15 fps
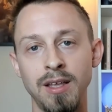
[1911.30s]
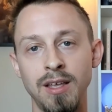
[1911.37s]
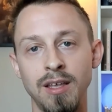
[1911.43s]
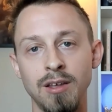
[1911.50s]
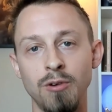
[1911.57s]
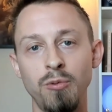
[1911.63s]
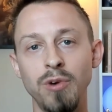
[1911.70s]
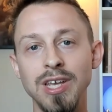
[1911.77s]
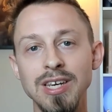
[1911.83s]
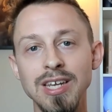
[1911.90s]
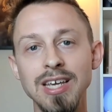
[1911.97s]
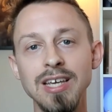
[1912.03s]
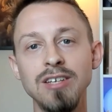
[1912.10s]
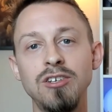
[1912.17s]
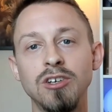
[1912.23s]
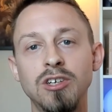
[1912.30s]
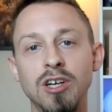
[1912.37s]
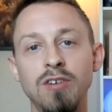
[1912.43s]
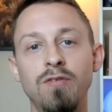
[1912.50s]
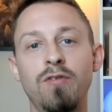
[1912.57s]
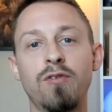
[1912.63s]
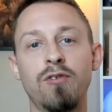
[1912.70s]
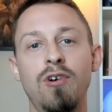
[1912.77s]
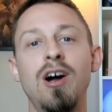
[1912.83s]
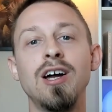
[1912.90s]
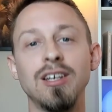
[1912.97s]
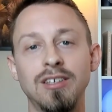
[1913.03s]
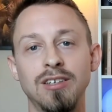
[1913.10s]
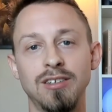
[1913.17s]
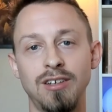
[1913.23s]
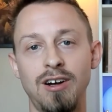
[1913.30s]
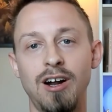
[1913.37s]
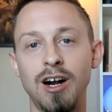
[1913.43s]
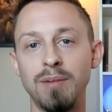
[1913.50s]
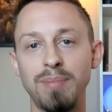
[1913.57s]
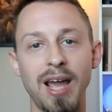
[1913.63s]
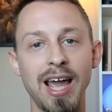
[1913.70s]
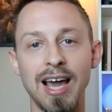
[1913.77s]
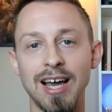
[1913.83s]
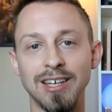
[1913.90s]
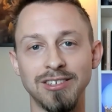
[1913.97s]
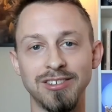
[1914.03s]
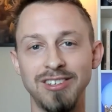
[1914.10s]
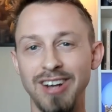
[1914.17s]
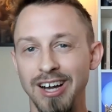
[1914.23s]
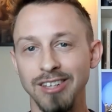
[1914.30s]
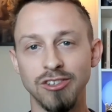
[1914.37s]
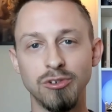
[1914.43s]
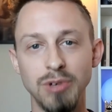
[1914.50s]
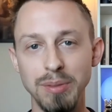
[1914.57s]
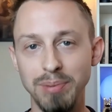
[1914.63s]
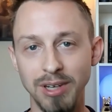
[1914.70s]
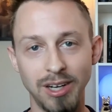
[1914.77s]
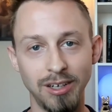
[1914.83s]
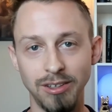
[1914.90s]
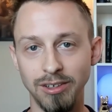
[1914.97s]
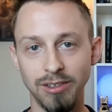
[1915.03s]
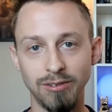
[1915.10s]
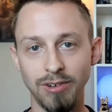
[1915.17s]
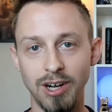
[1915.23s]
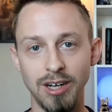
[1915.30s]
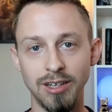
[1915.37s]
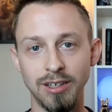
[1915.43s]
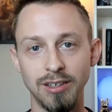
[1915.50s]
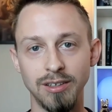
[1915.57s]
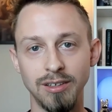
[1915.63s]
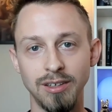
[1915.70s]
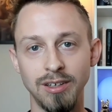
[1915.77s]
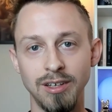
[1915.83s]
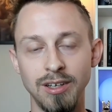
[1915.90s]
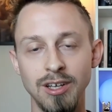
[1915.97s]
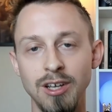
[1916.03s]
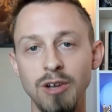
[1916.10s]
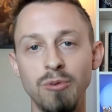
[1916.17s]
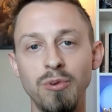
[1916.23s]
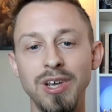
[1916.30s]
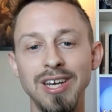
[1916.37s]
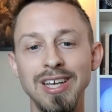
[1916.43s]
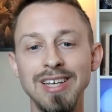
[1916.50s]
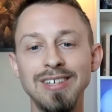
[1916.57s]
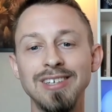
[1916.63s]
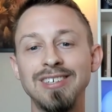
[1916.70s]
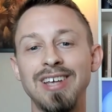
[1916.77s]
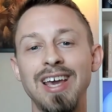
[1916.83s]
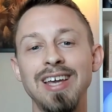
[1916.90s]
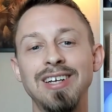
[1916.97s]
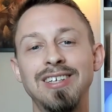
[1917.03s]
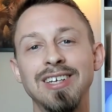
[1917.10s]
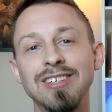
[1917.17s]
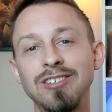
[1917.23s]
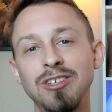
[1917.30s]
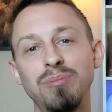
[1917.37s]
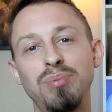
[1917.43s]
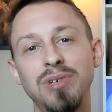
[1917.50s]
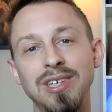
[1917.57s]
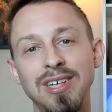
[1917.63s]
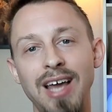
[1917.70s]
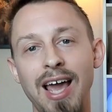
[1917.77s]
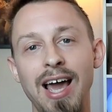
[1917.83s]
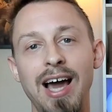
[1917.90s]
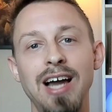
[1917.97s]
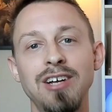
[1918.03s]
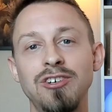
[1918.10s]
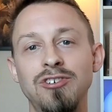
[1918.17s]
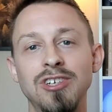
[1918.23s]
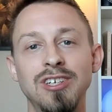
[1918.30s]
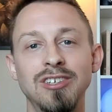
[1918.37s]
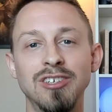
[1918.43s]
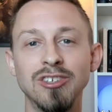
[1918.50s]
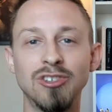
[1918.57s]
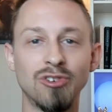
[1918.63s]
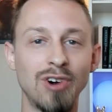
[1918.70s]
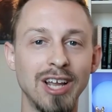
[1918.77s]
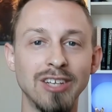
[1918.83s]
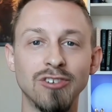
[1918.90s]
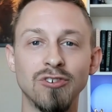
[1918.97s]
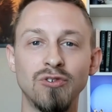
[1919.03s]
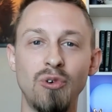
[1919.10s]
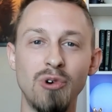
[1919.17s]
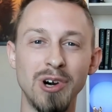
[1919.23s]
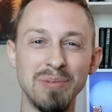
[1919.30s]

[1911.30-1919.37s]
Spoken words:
We need to confront our past, not sweep it under the rug. We need to take disciplined action to transform